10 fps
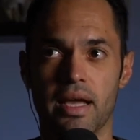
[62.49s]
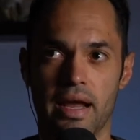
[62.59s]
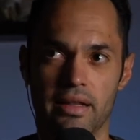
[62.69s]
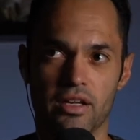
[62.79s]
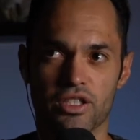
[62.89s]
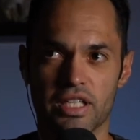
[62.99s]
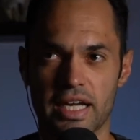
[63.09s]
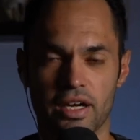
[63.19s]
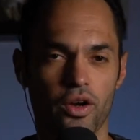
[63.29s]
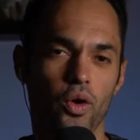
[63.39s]
And there's
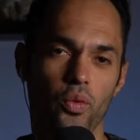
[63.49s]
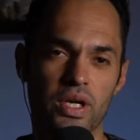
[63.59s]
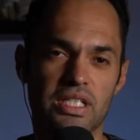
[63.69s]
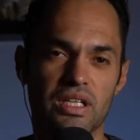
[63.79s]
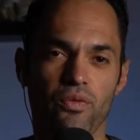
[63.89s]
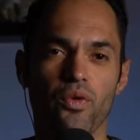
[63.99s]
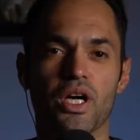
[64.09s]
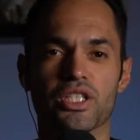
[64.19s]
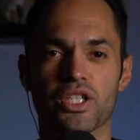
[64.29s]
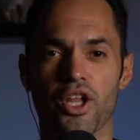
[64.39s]
like no reason for
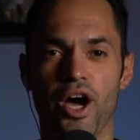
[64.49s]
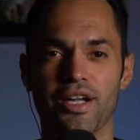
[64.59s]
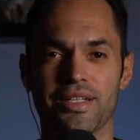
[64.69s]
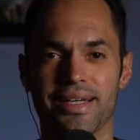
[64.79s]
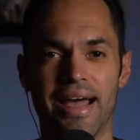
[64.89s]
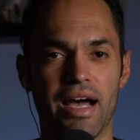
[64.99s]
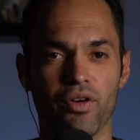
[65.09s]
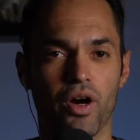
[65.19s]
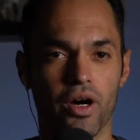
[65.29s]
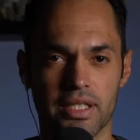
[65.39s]
us not to have
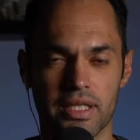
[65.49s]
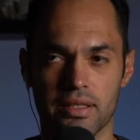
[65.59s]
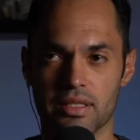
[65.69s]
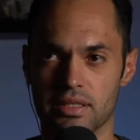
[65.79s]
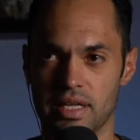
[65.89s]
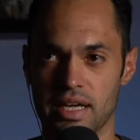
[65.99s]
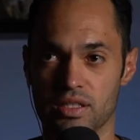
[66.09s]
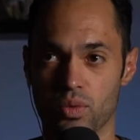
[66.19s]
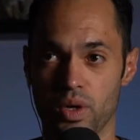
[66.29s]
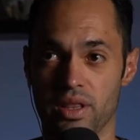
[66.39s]
content these
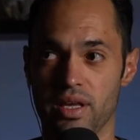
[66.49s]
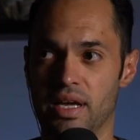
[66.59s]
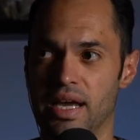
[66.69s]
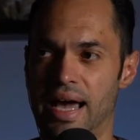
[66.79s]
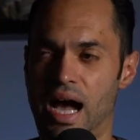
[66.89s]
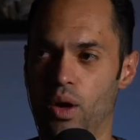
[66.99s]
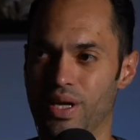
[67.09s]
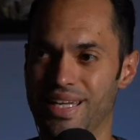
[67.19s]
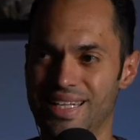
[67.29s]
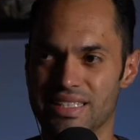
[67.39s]
days with
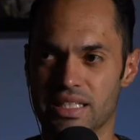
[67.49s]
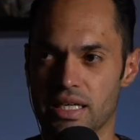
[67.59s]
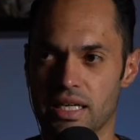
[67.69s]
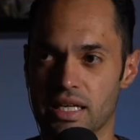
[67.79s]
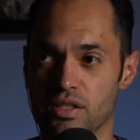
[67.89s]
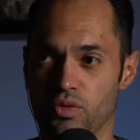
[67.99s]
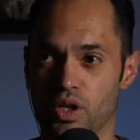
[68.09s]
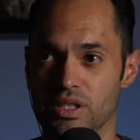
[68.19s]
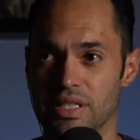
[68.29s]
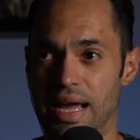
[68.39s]
how easy it is for
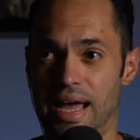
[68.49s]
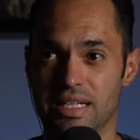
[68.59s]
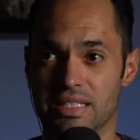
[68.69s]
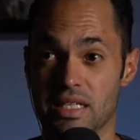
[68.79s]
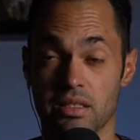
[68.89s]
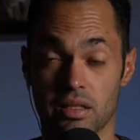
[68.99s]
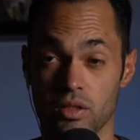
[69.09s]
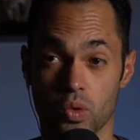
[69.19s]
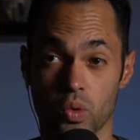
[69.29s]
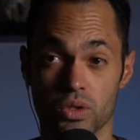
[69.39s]
us to access the
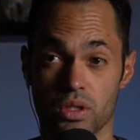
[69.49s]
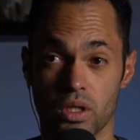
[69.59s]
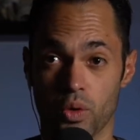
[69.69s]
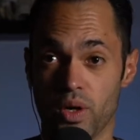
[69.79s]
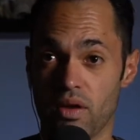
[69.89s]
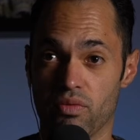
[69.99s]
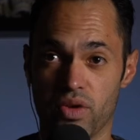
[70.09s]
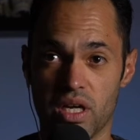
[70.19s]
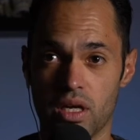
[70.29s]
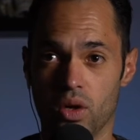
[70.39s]
tools to create
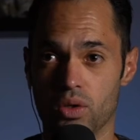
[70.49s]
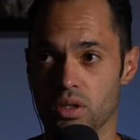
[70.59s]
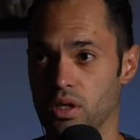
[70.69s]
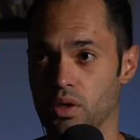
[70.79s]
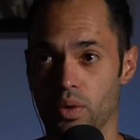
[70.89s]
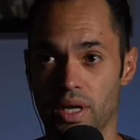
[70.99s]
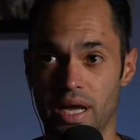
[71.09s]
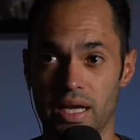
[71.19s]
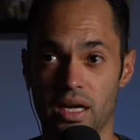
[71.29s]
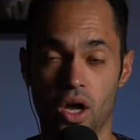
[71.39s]
video, to
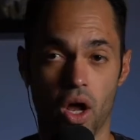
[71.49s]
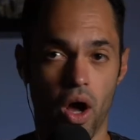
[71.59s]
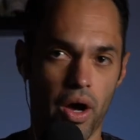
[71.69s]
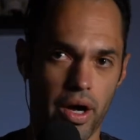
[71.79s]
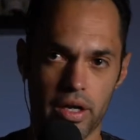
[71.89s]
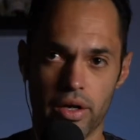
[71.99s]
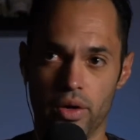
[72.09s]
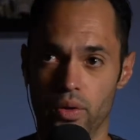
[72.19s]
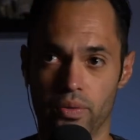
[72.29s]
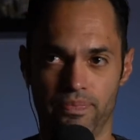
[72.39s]
create
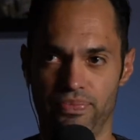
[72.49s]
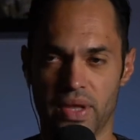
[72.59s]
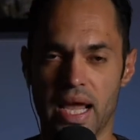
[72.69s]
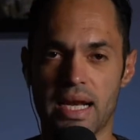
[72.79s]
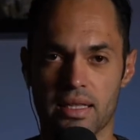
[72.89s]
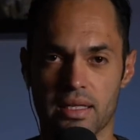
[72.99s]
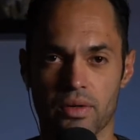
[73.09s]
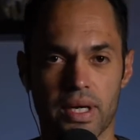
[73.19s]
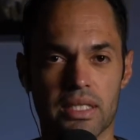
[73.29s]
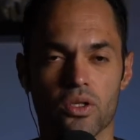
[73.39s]
audio, anything, right?